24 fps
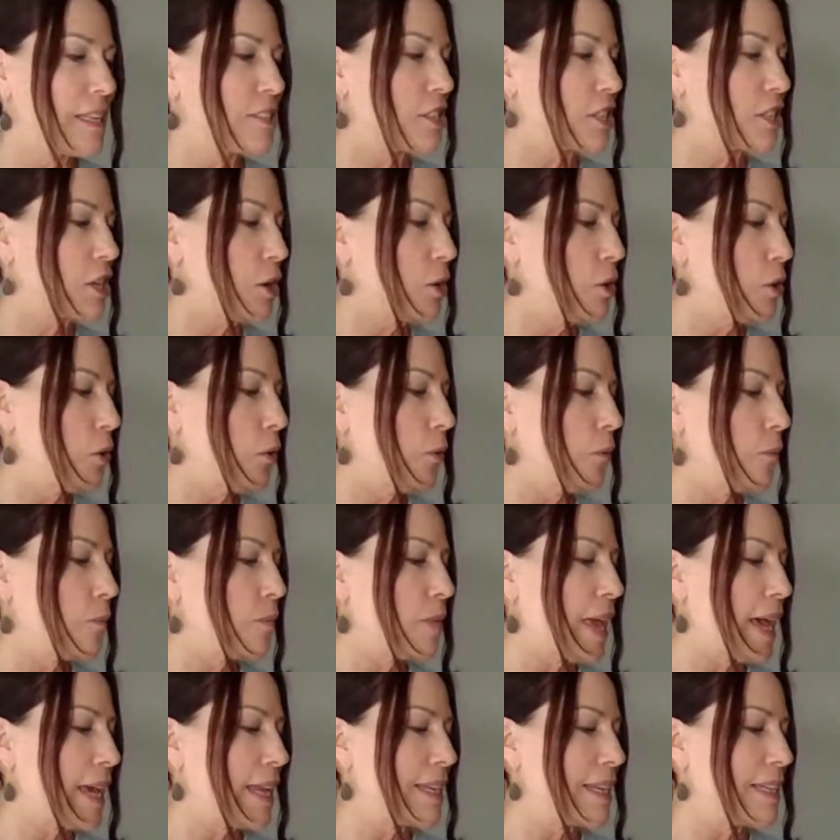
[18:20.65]
So
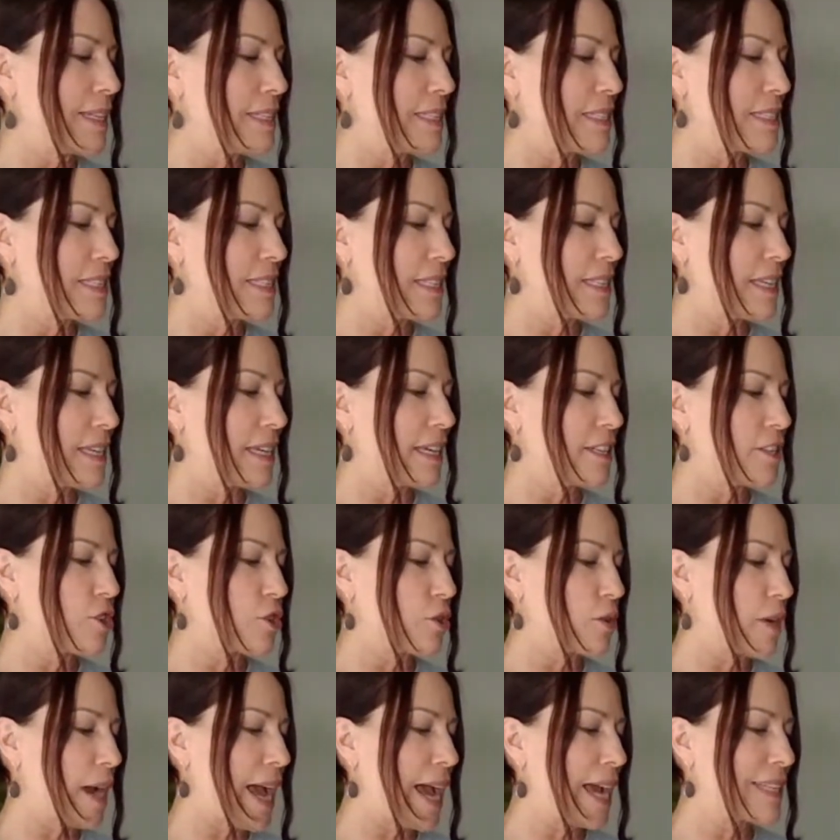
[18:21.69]
that is the
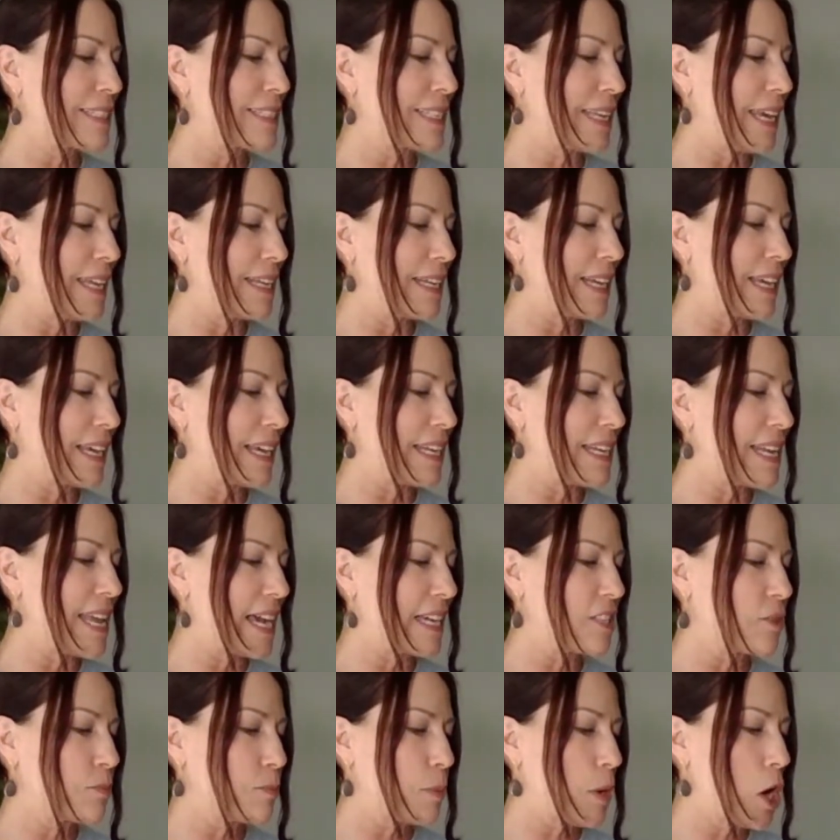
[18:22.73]
attract and
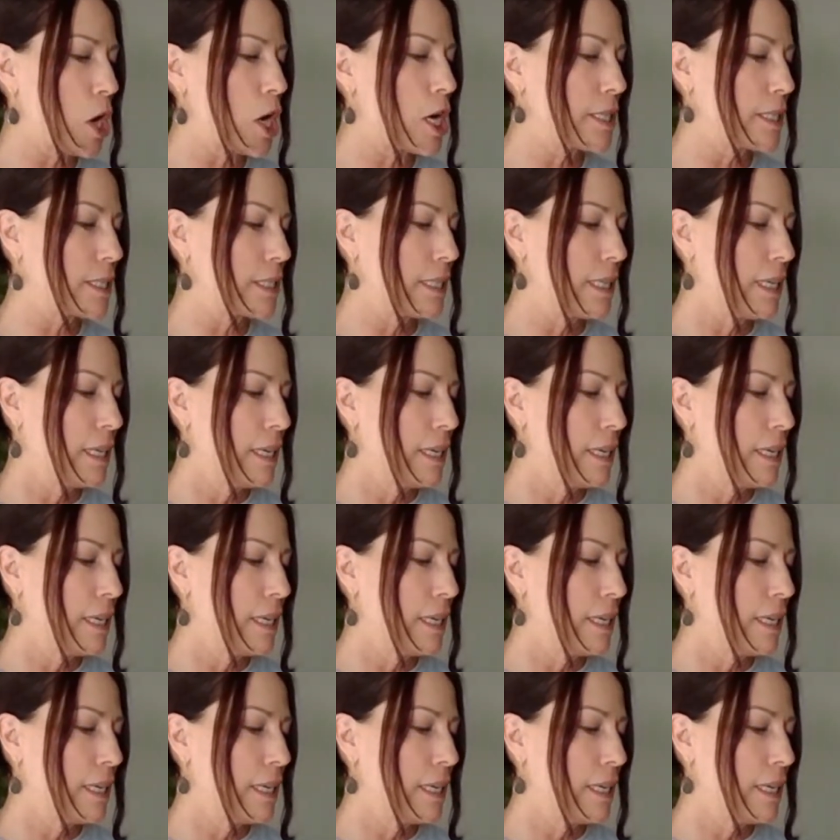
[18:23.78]
connect part.